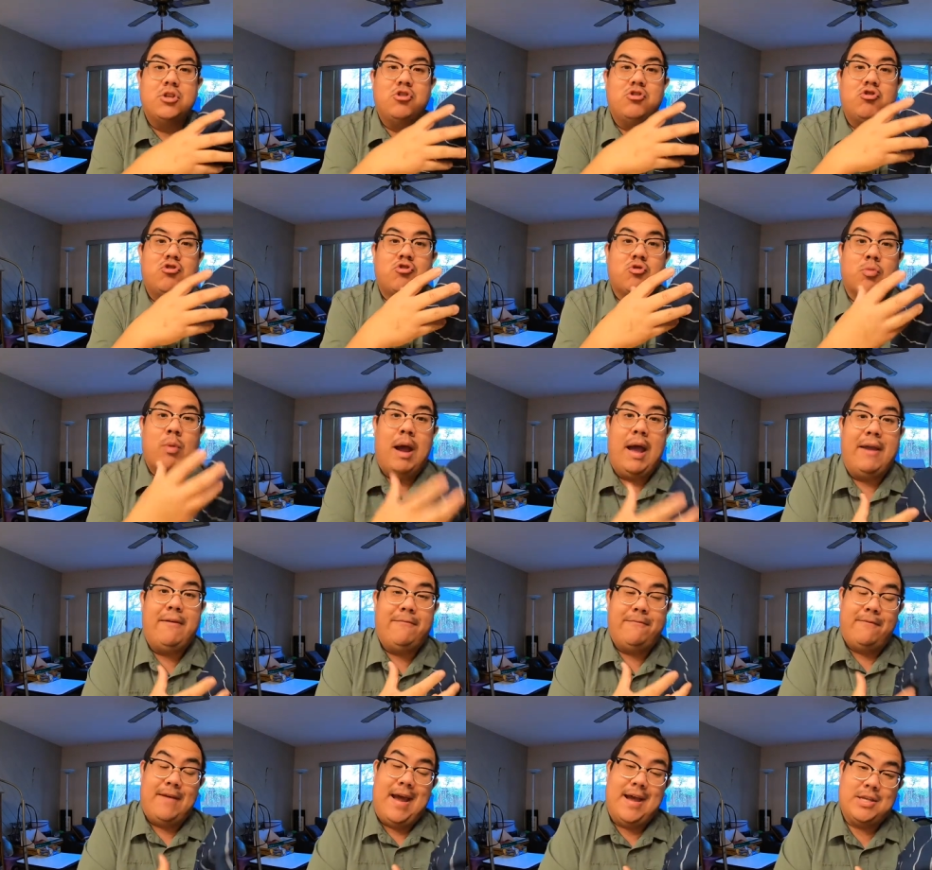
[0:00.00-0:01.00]
dry
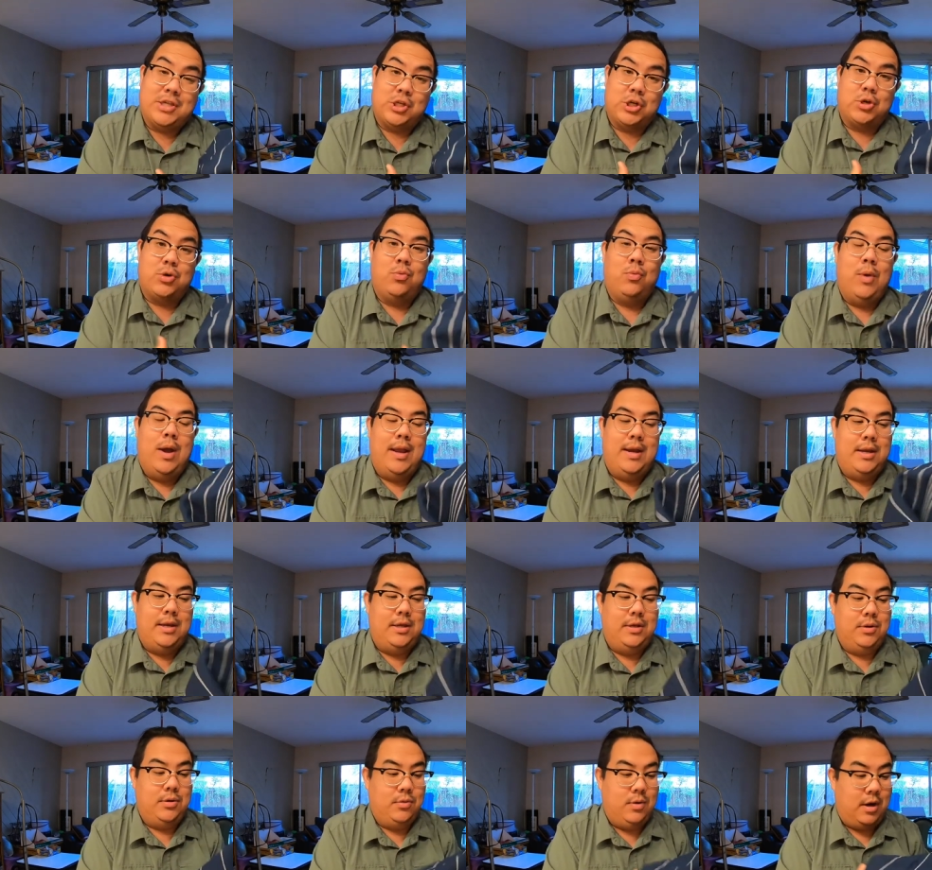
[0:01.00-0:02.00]
faster when
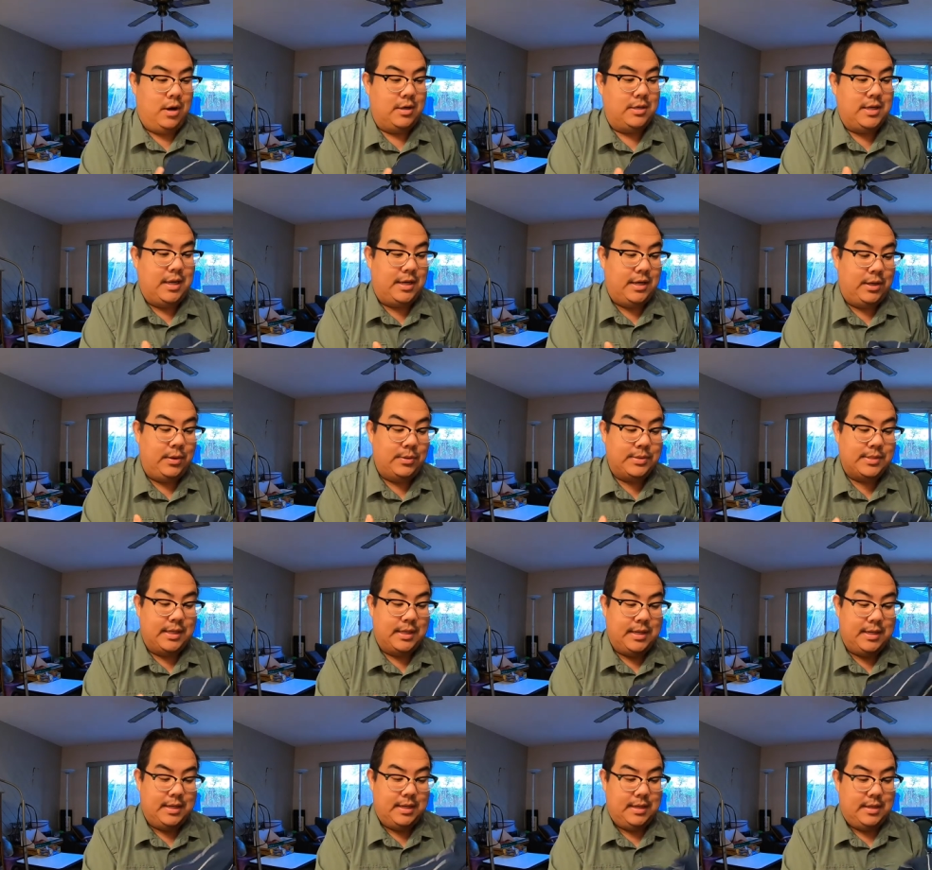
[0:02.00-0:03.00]
you are done using
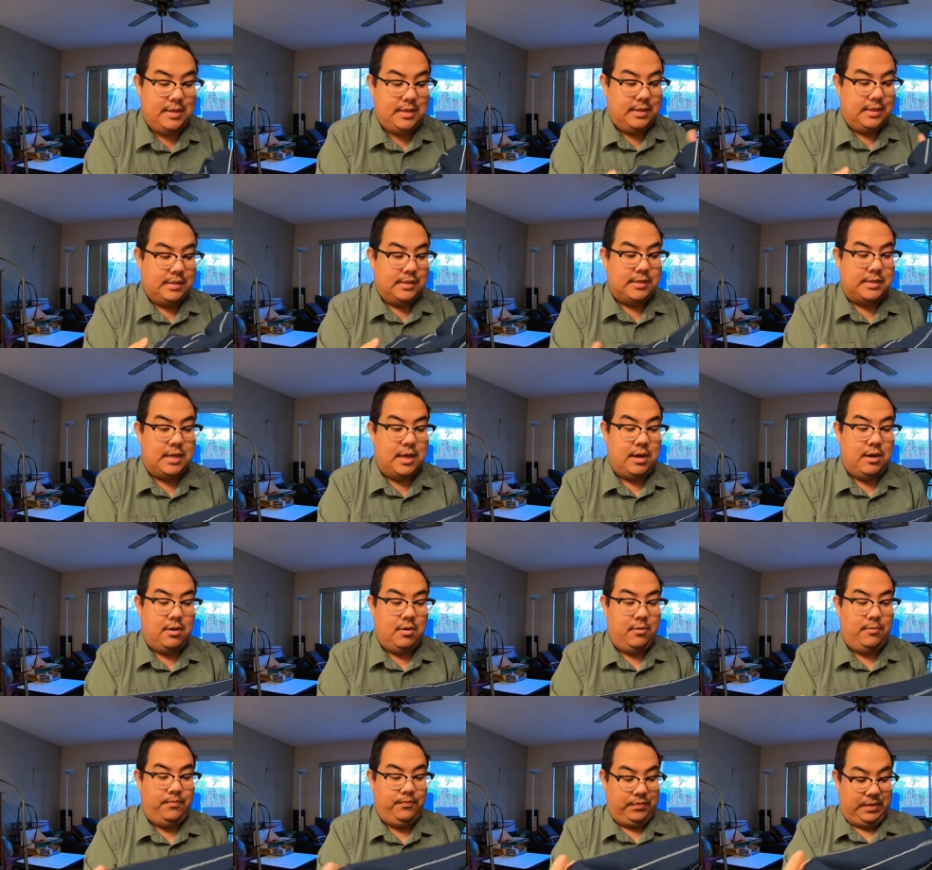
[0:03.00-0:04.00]
it. So